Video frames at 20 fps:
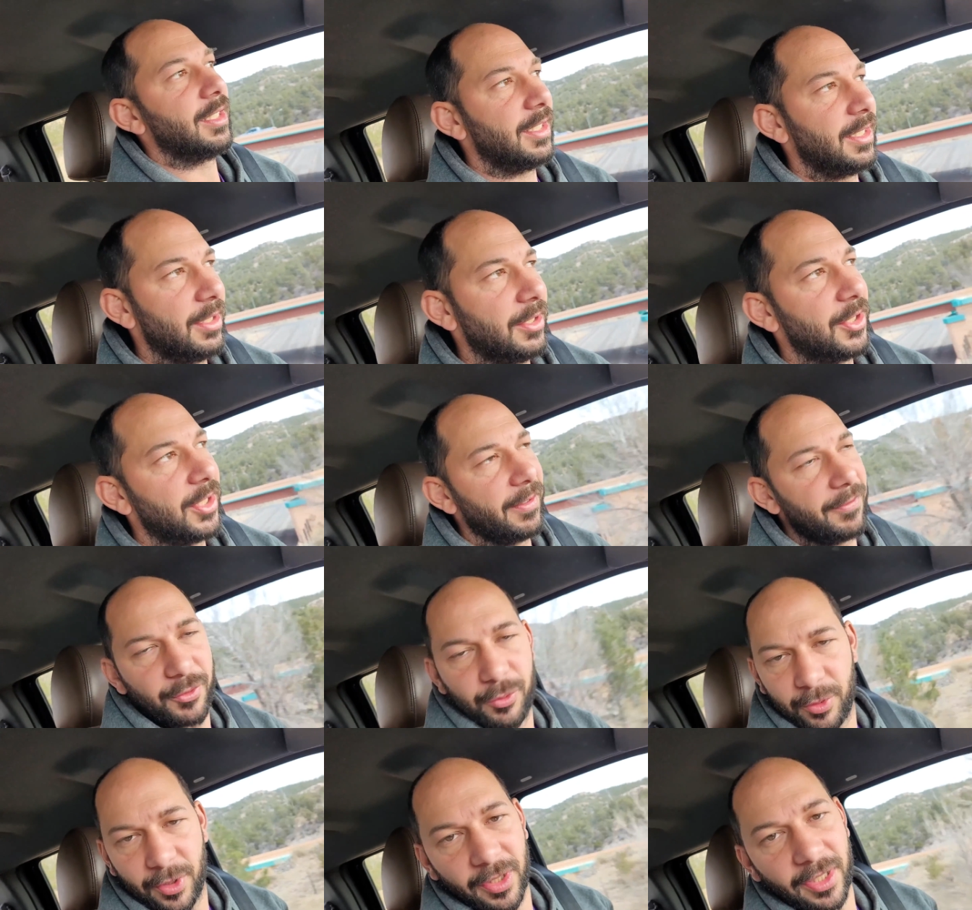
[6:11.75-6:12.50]
It
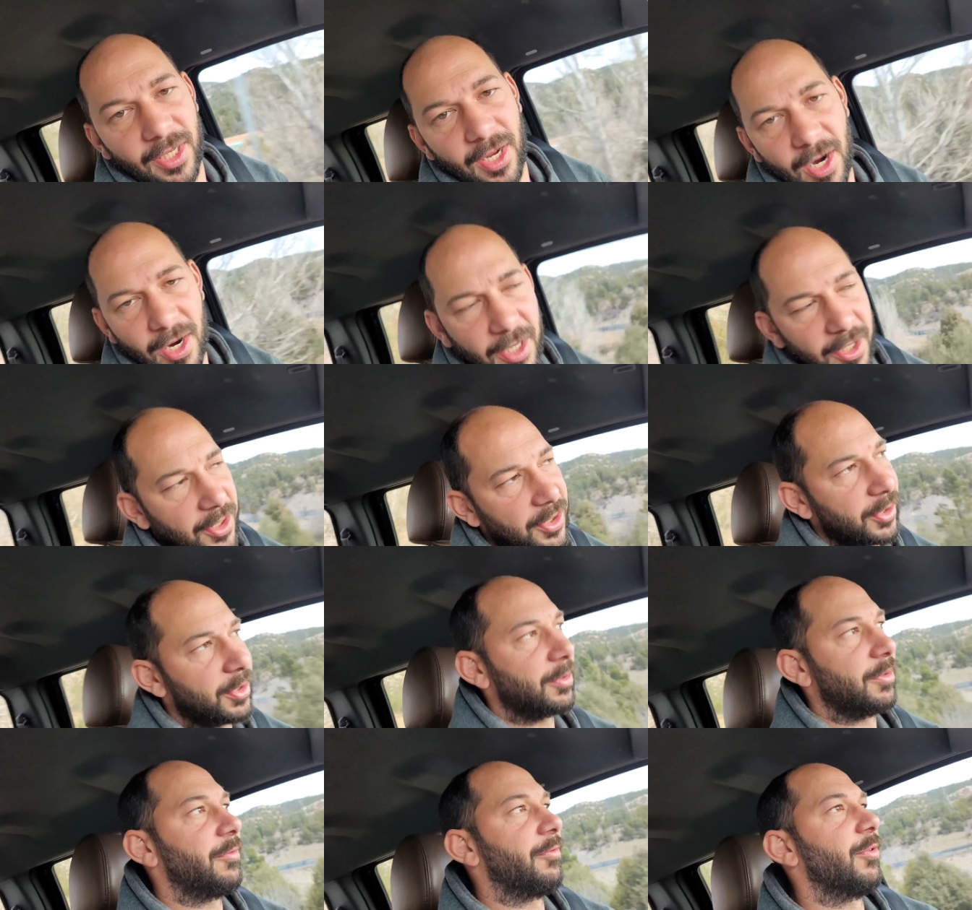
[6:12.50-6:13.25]
shifts really
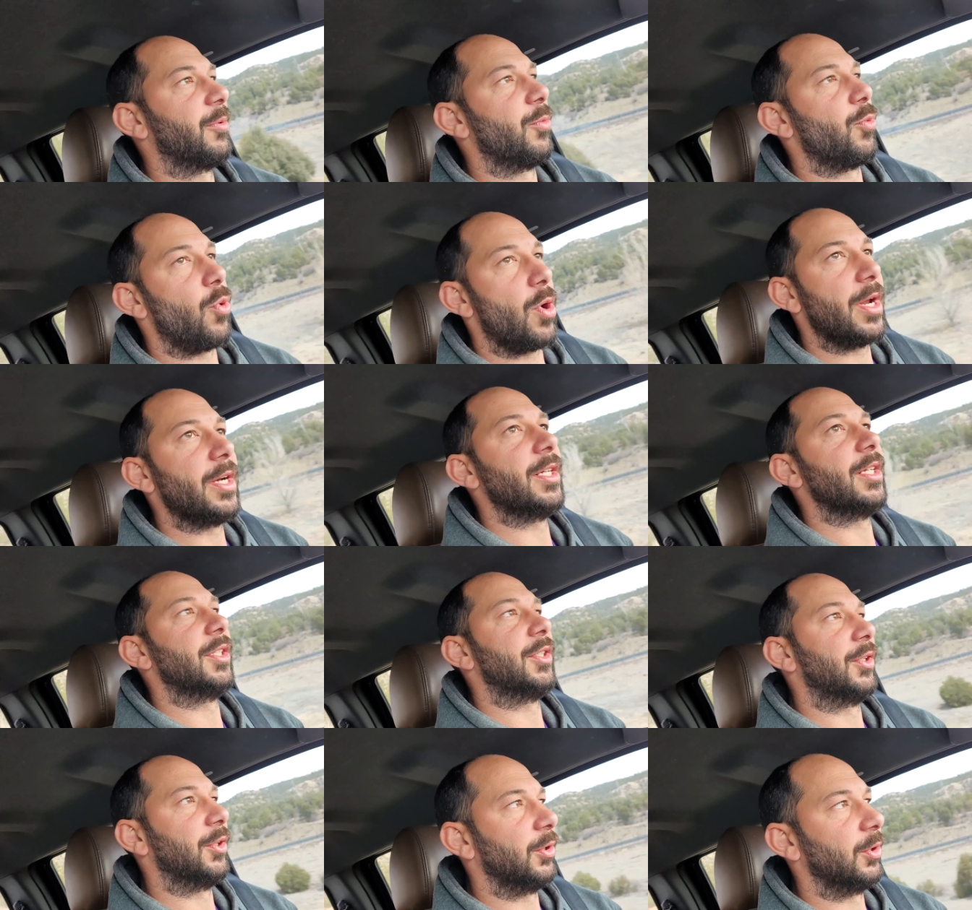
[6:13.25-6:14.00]
harsh from one
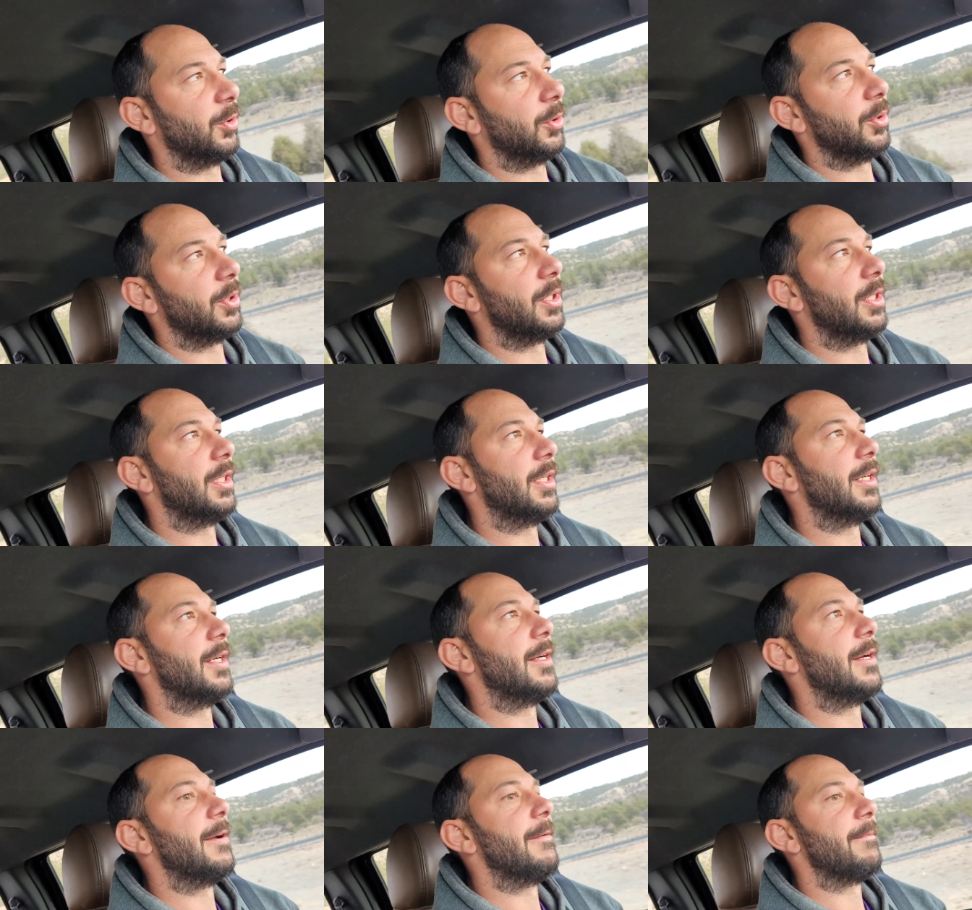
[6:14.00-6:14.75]
to two
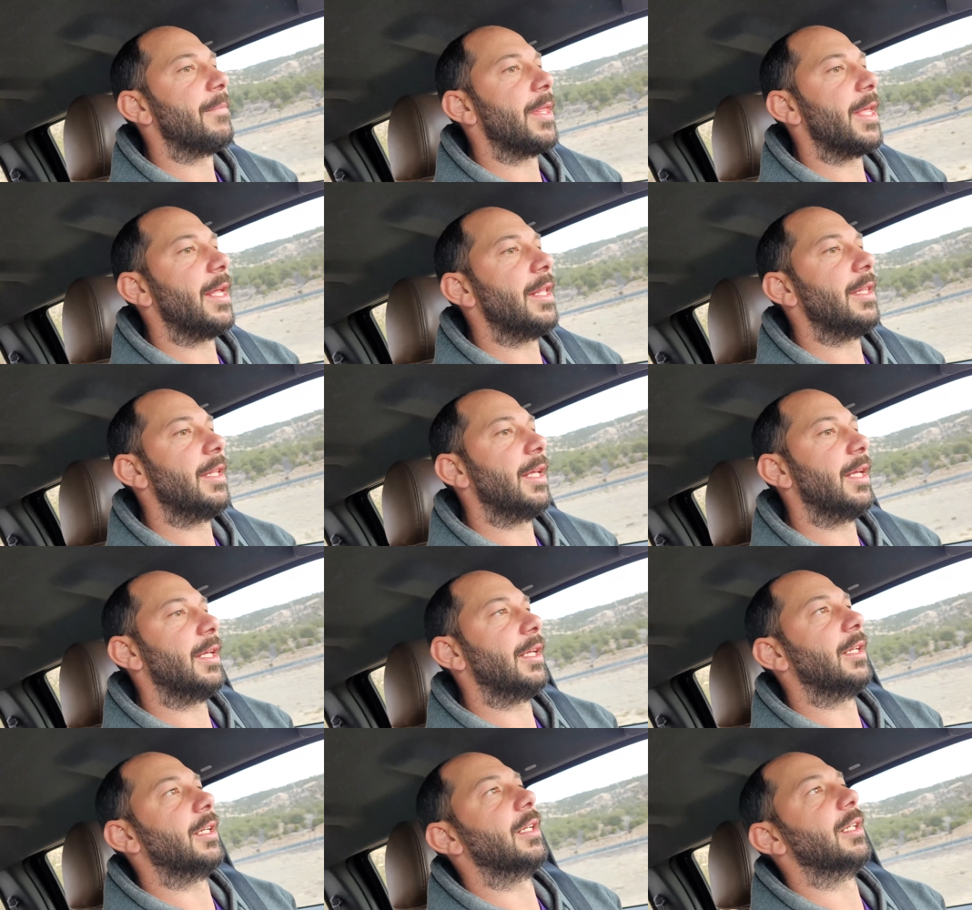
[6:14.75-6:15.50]
and
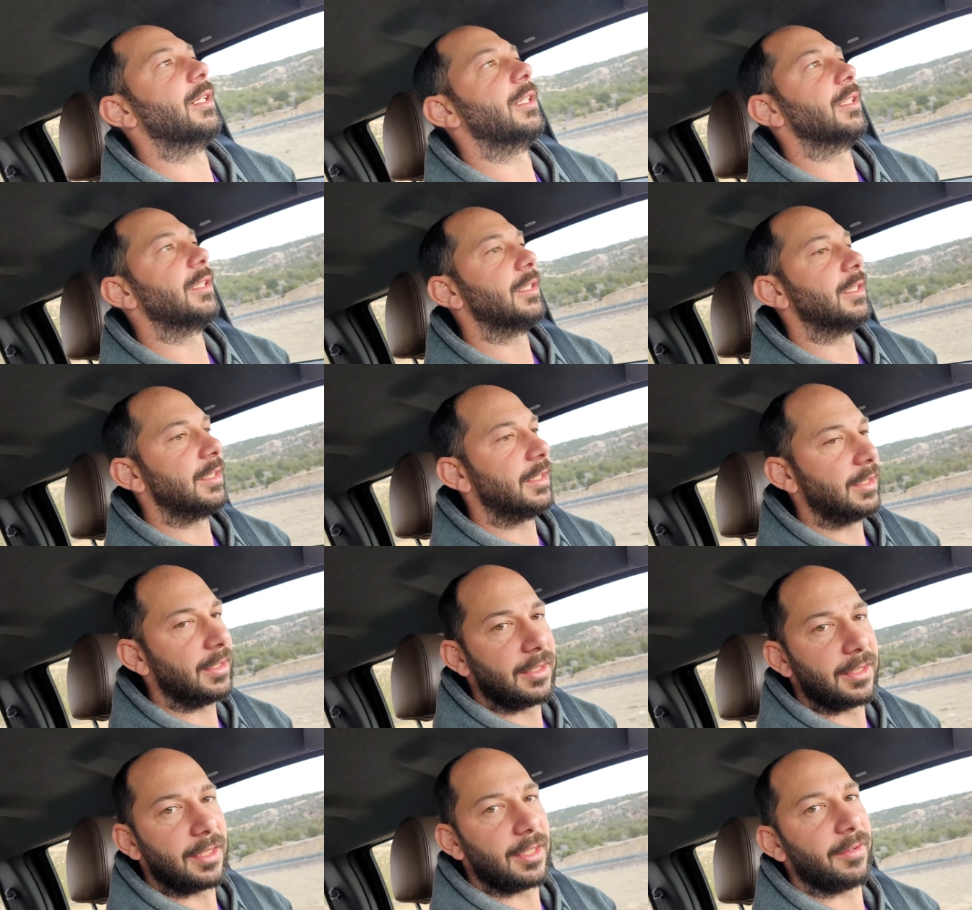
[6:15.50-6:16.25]
then
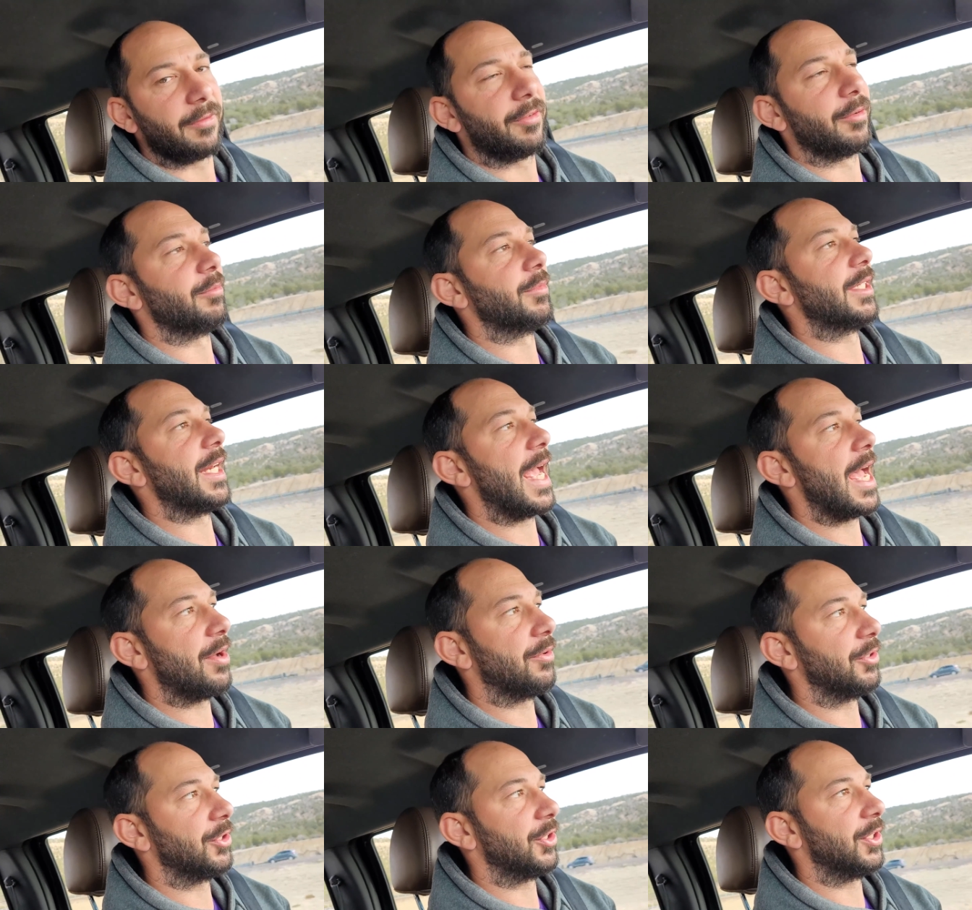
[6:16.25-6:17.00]
from
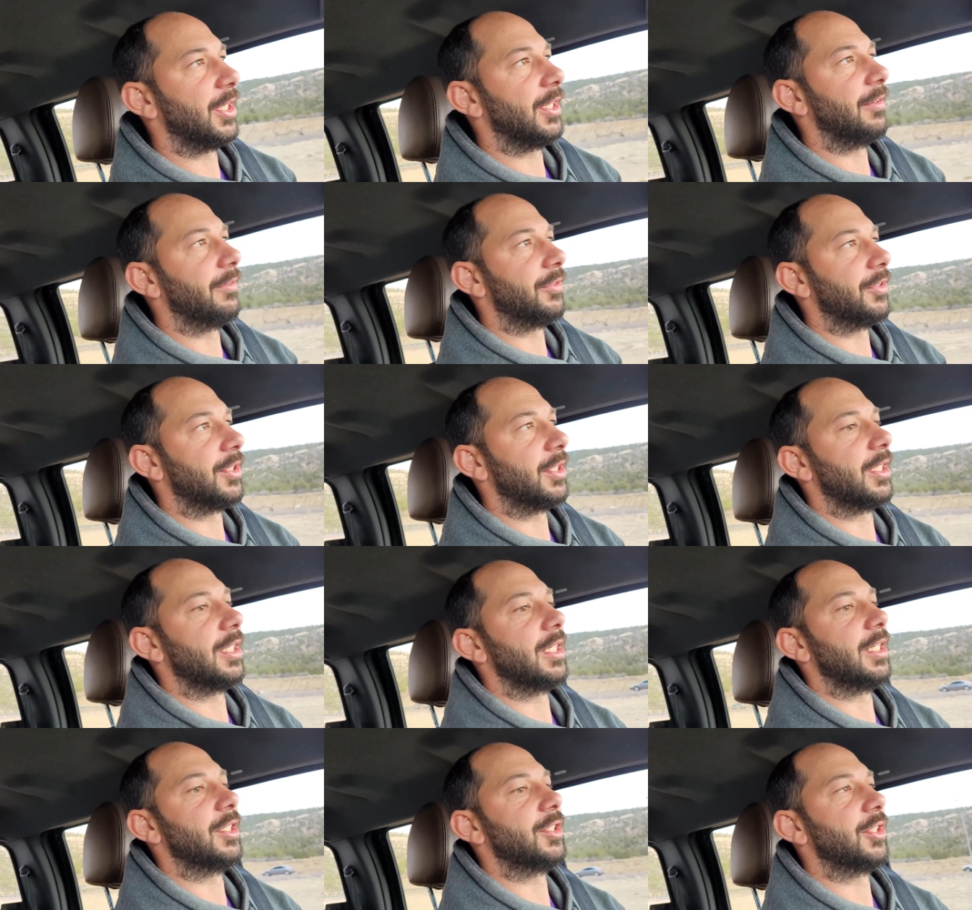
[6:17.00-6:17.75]
downshifts, it